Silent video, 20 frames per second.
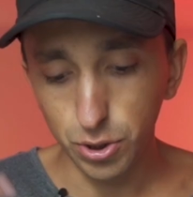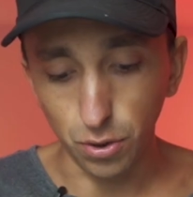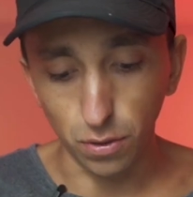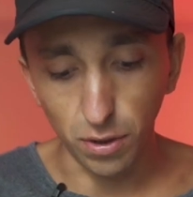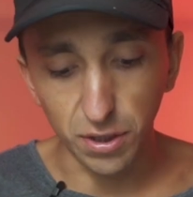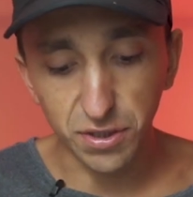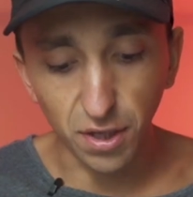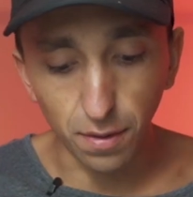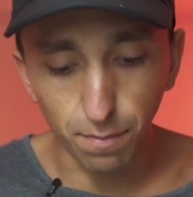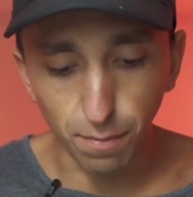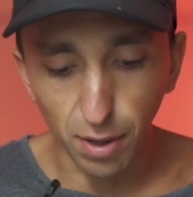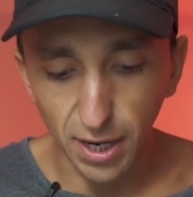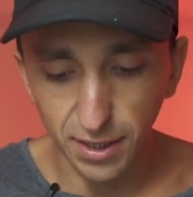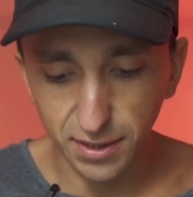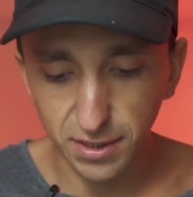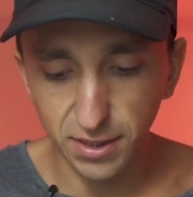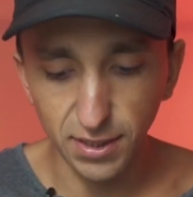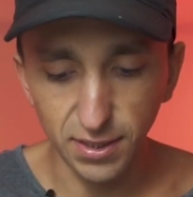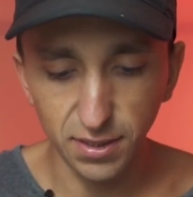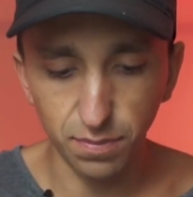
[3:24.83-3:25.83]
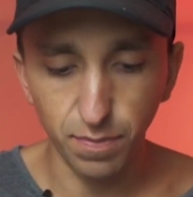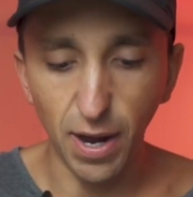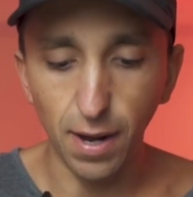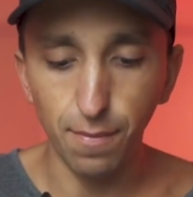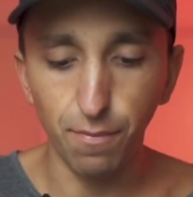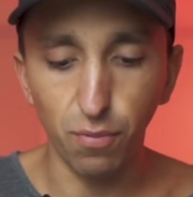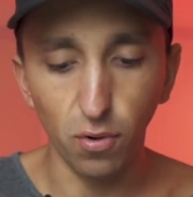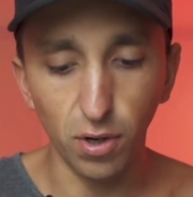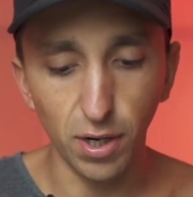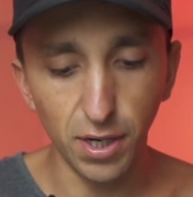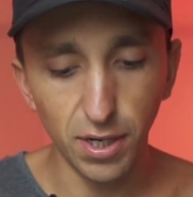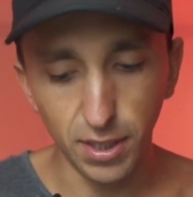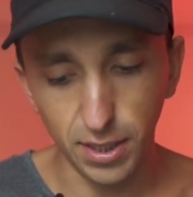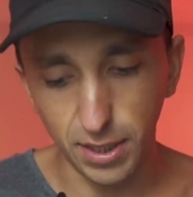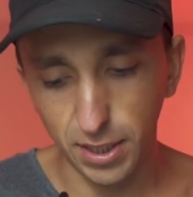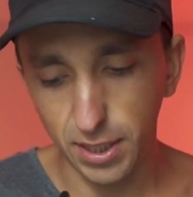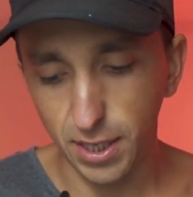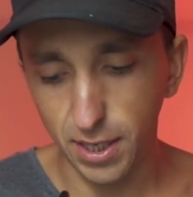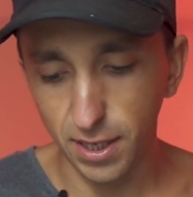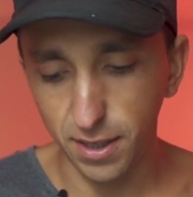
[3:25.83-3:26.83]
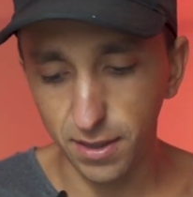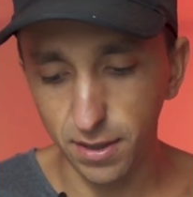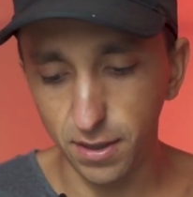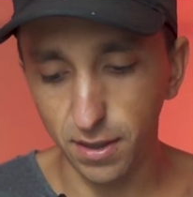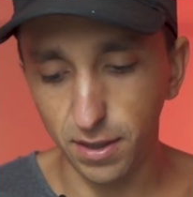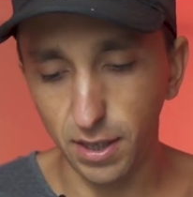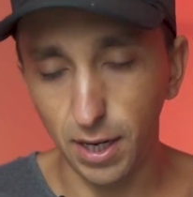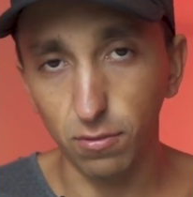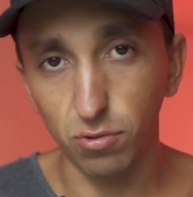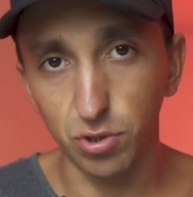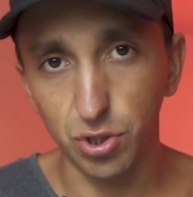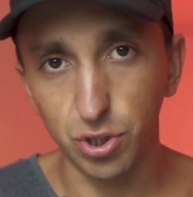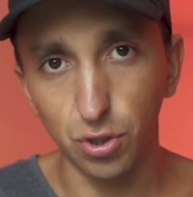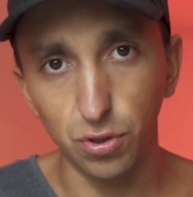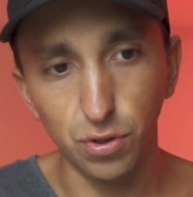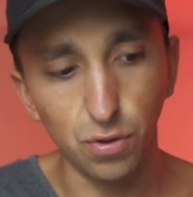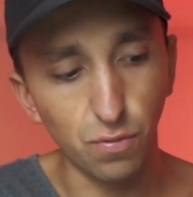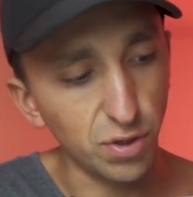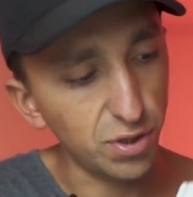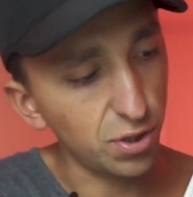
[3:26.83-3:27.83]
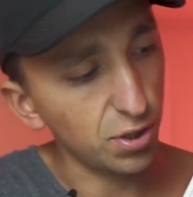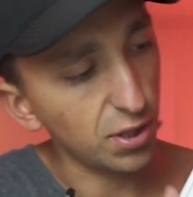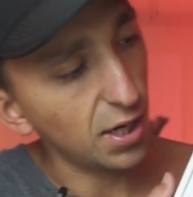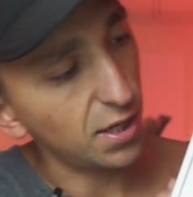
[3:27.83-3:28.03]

So let's unbox this bad boy and I will show you what you